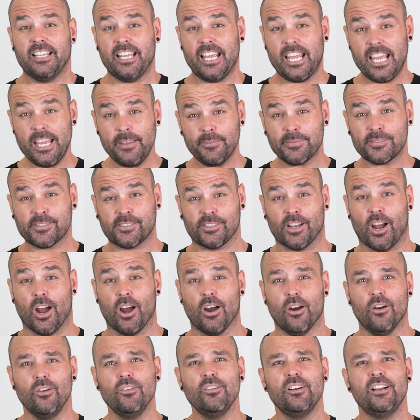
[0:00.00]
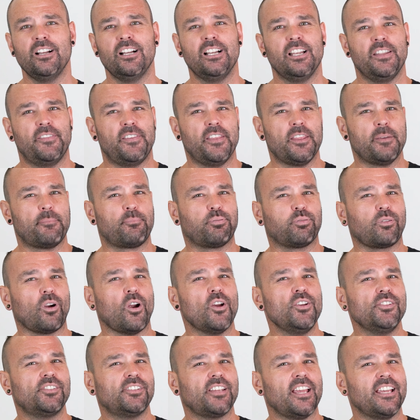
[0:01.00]
If so, then the
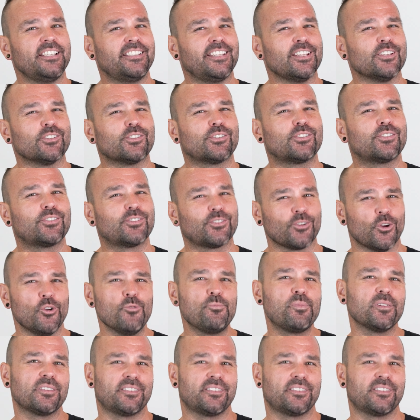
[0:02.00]
process is super